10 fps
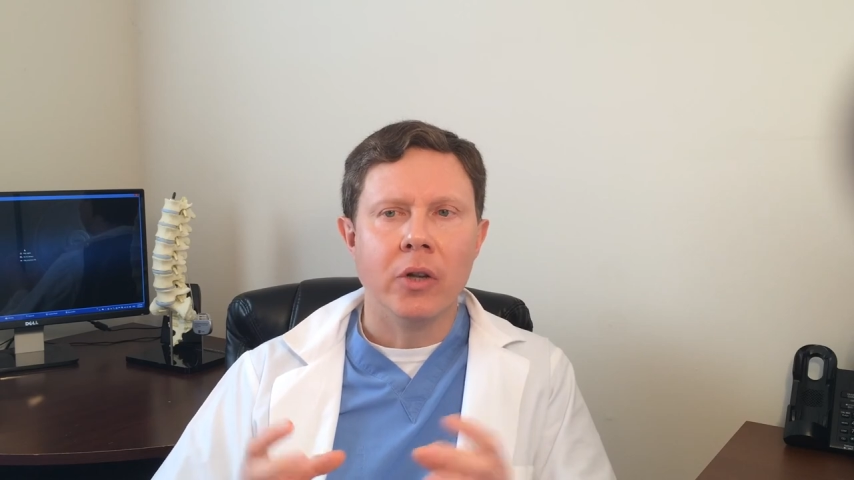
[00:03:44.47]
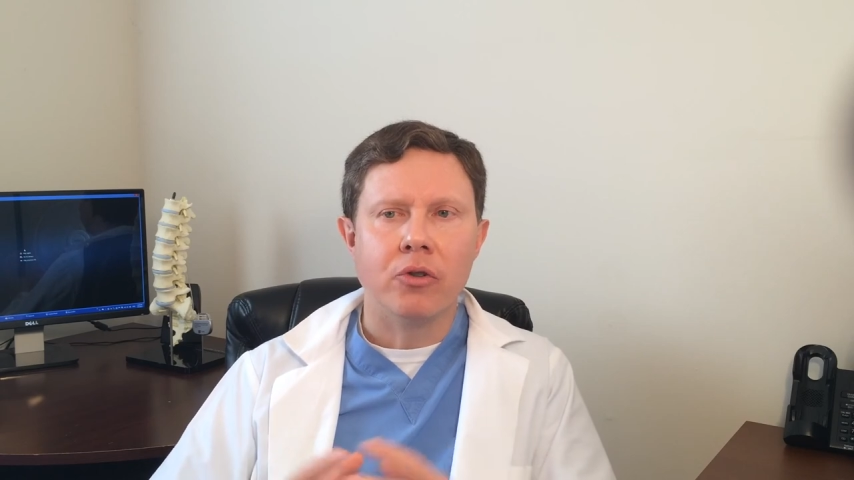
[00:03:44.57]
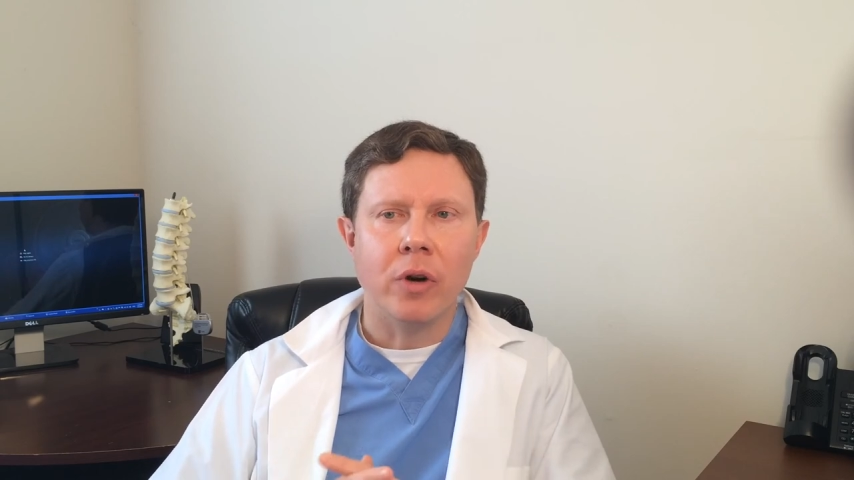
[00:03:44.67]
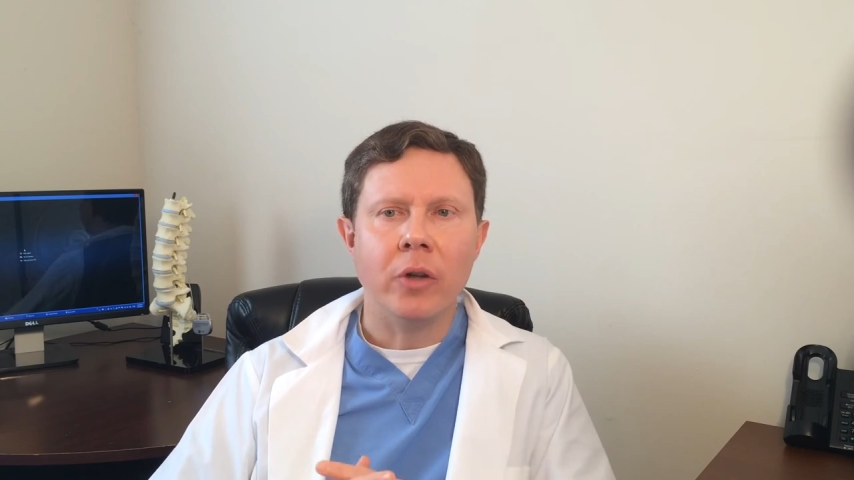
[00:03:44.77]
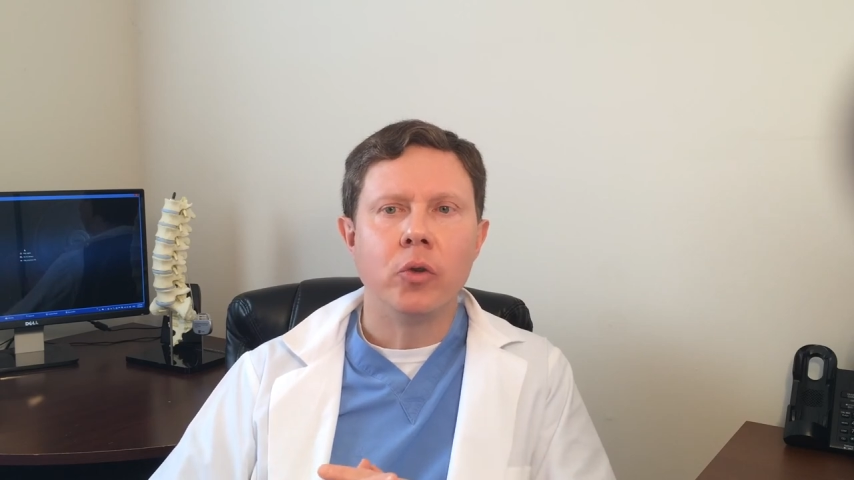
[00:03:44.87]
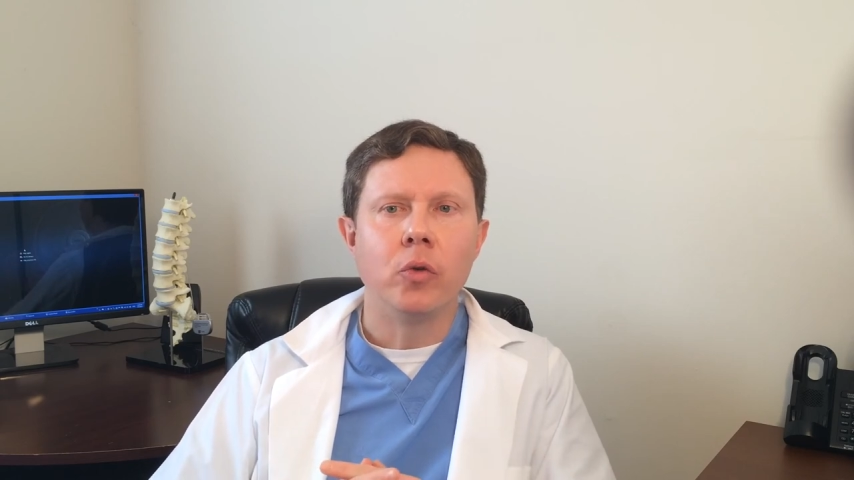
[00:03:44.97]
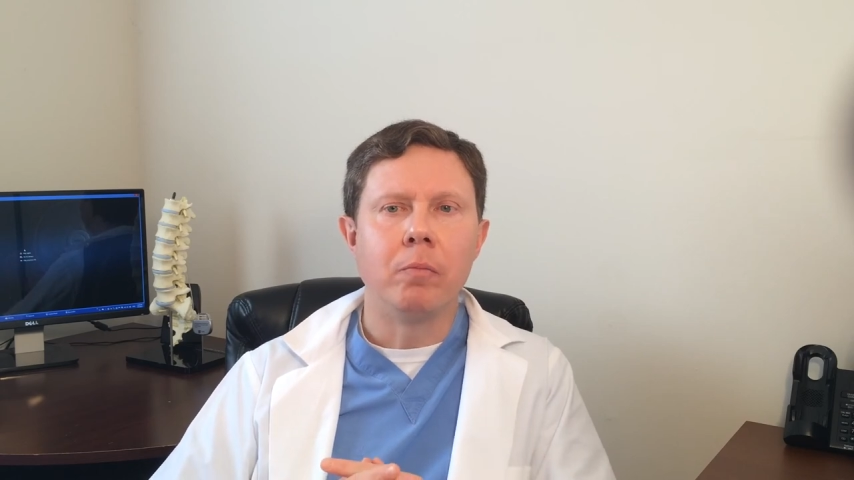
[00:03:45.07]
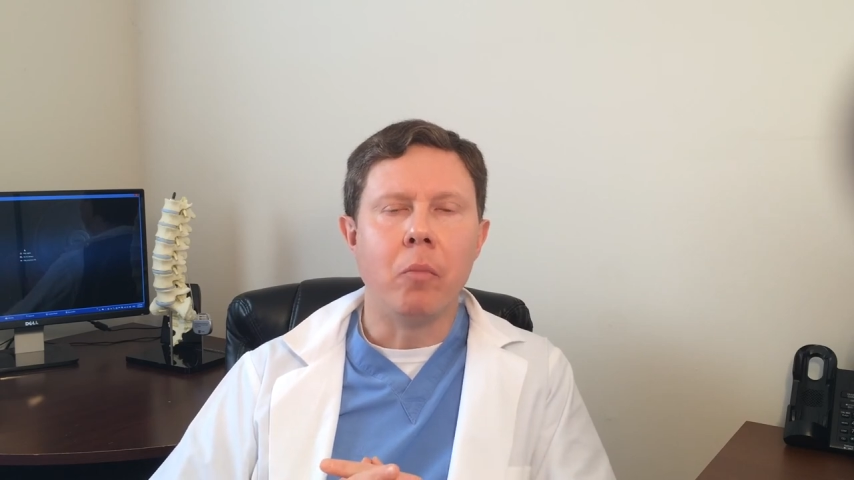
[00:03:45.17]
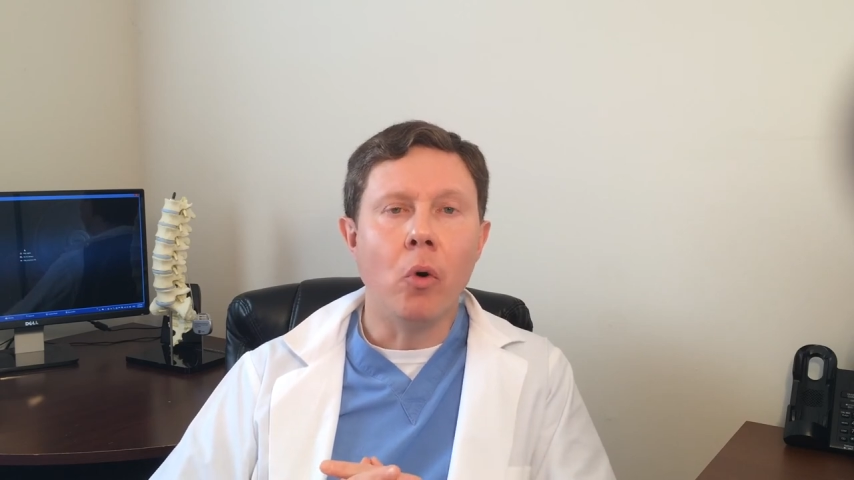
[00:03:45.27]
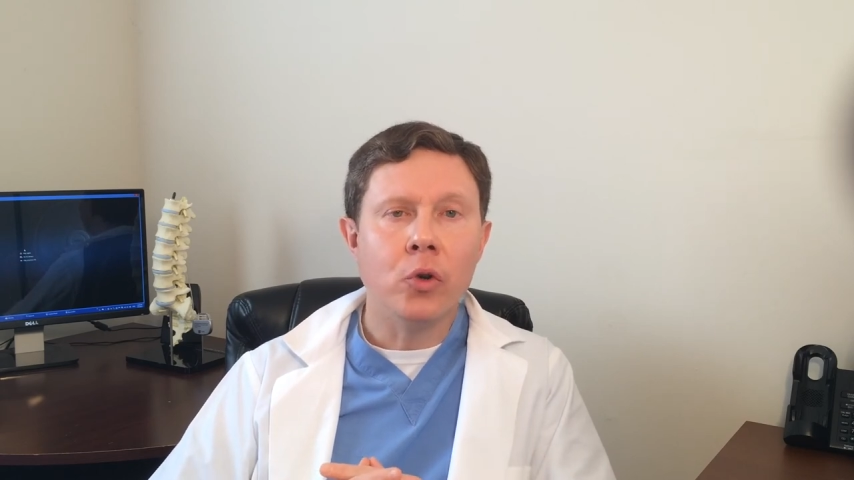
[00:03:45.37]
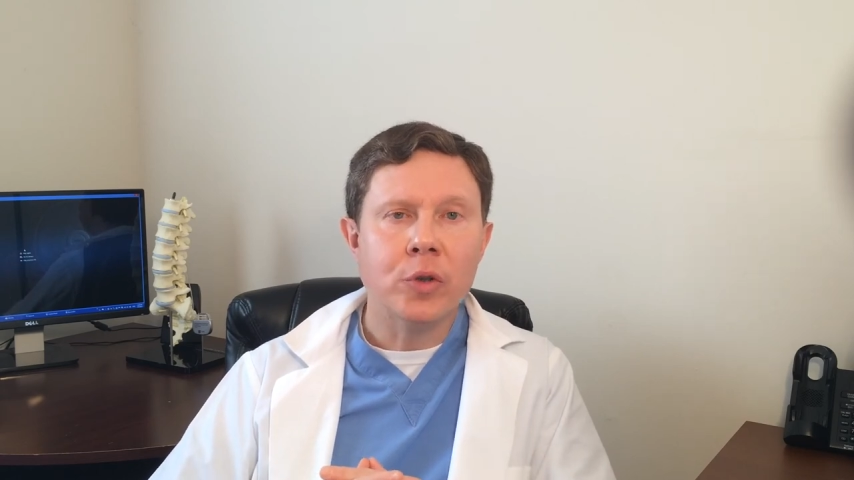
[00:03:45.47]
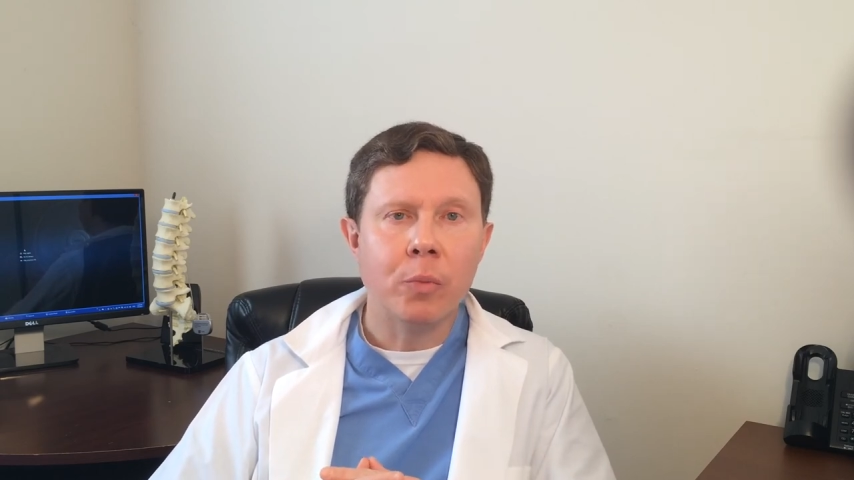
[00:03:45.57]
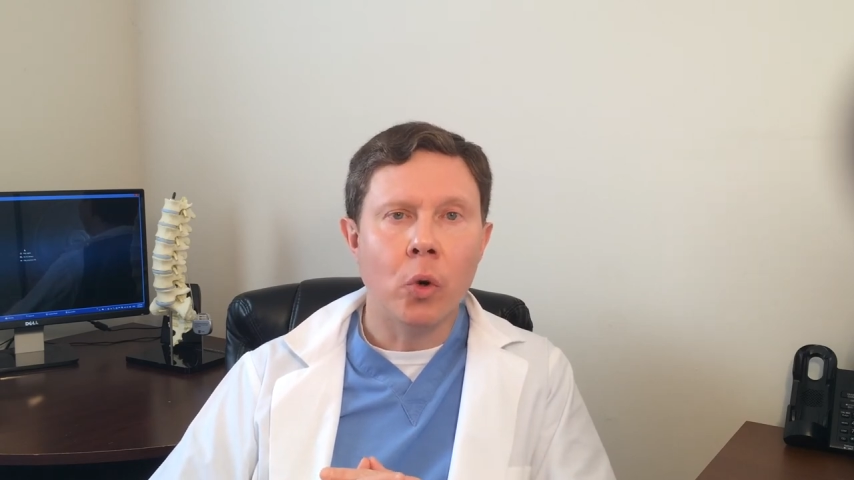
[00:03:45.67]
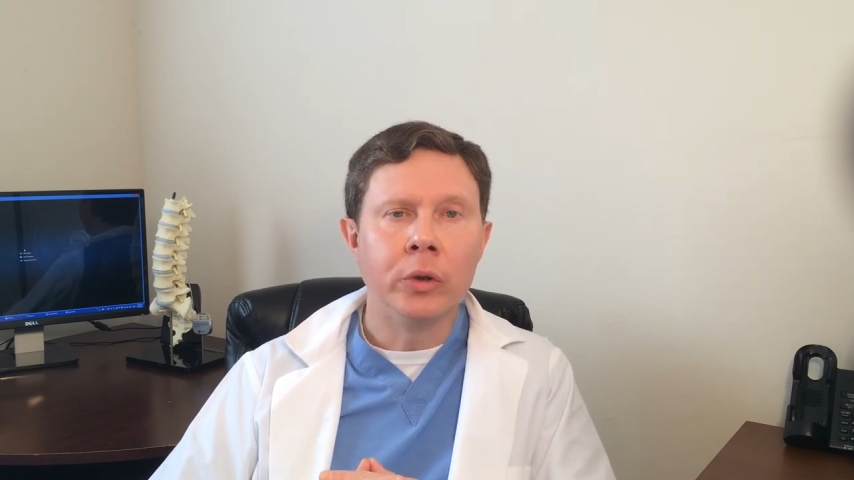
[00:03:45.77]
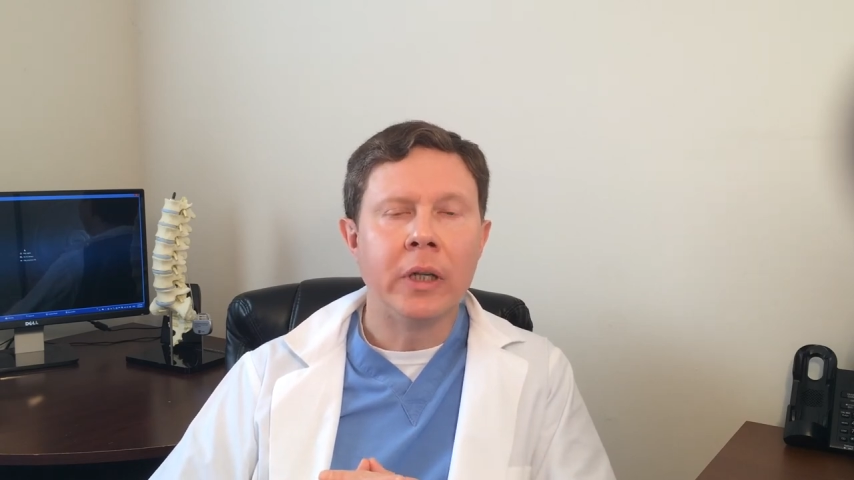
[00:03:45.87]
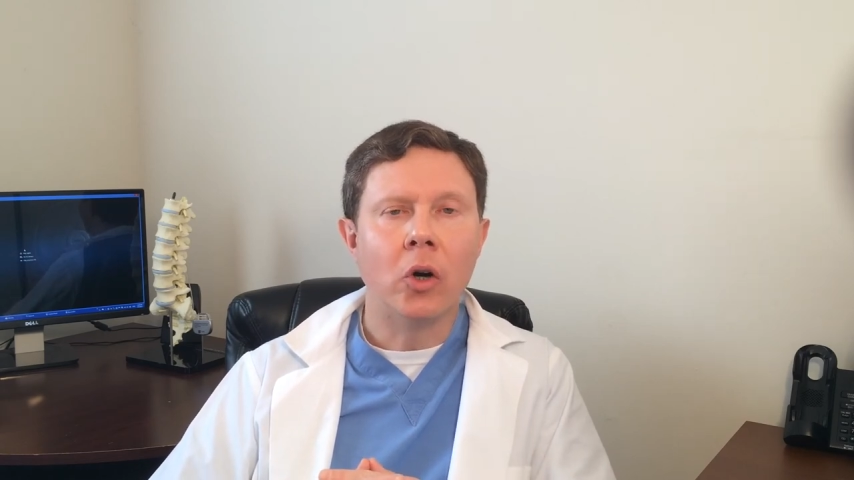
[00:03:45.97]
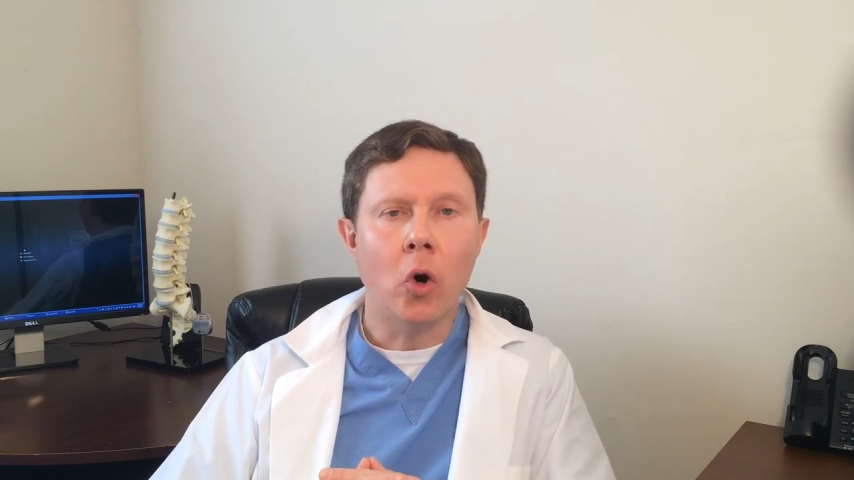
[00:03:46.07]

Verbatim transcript: try to postpone and